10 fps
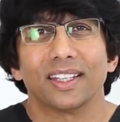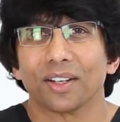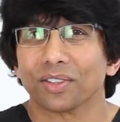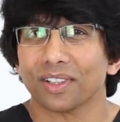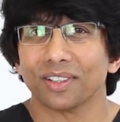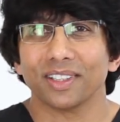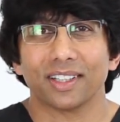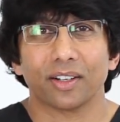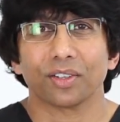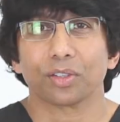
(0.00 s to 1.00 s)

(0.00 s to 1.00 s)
Now, certainly there are